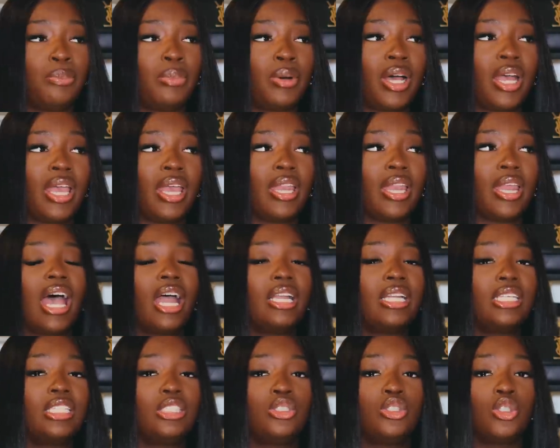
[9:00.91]
but
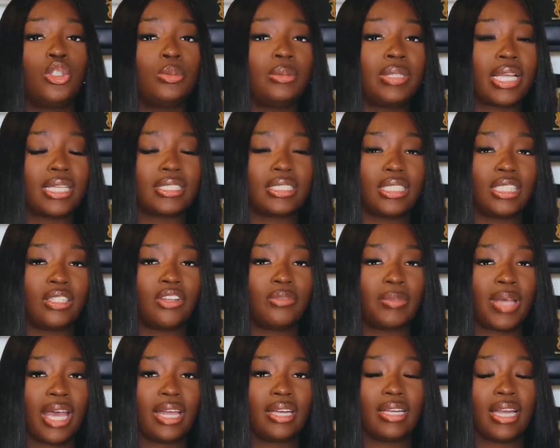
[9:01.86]
any dupe that Steve
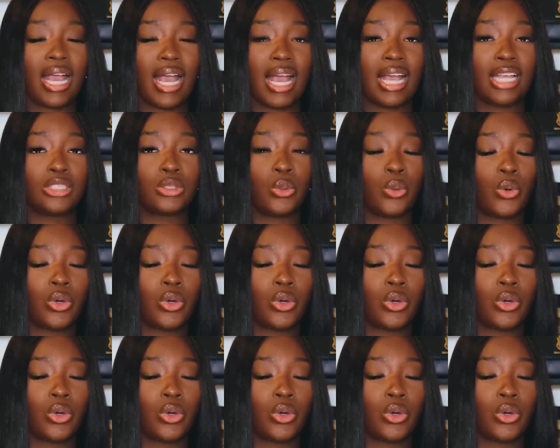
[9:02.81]
Madden has